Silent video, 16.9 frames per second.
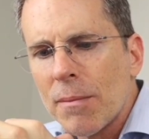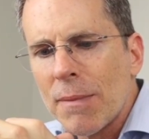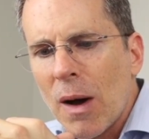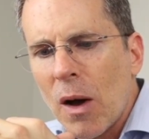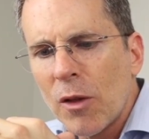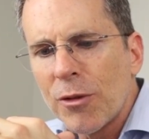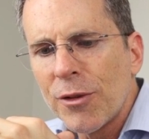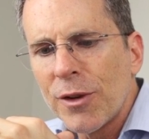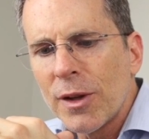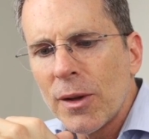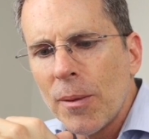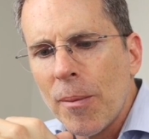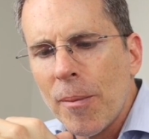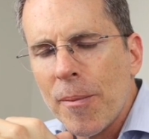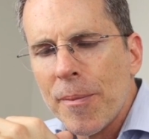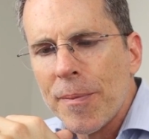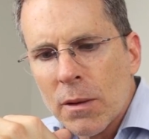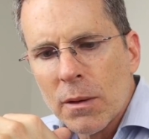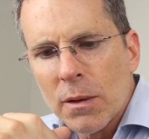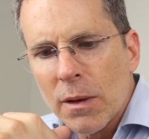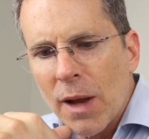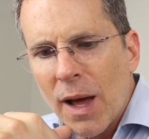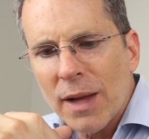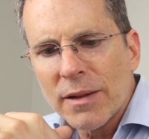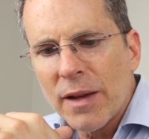mouthfeel,
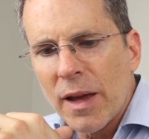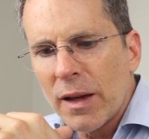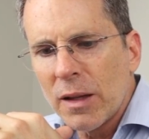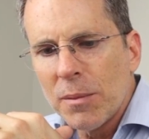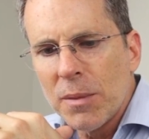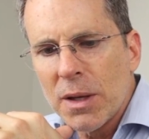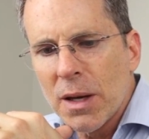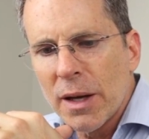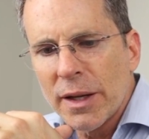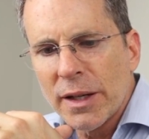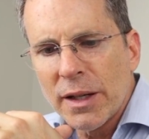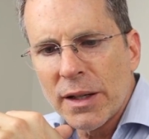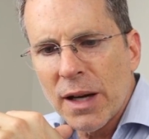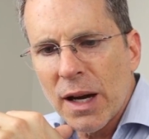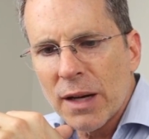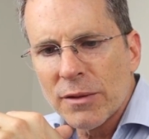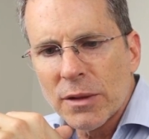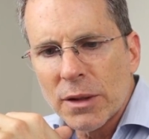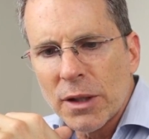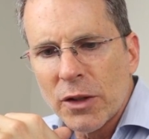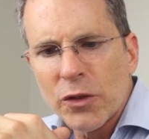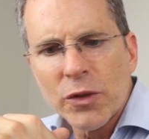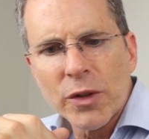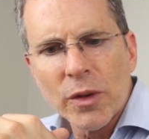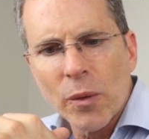not taking me on any kind of an
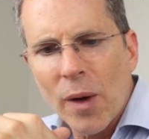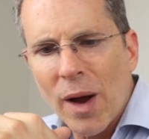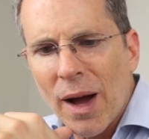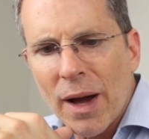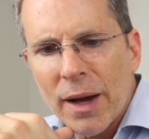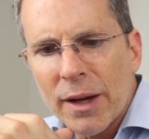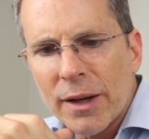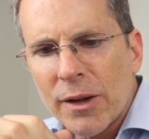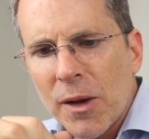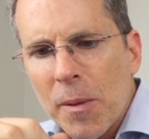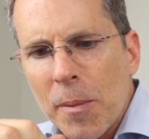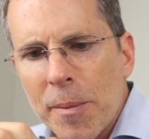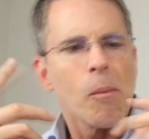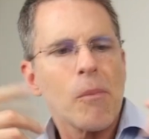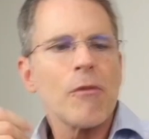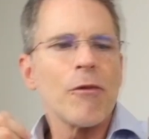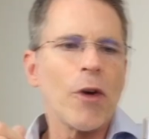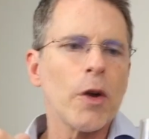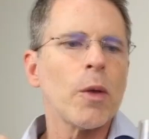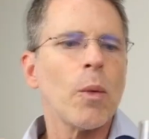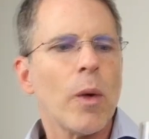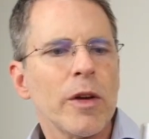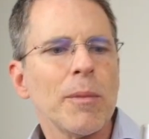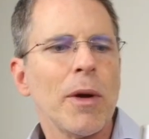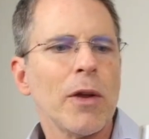interesting ride. Fairly
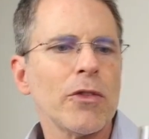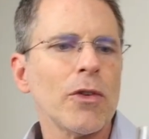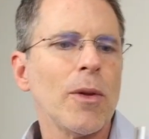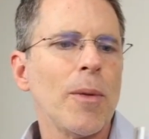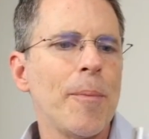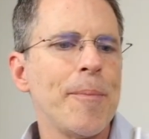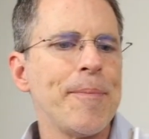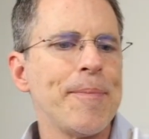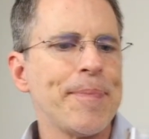one-dimensional.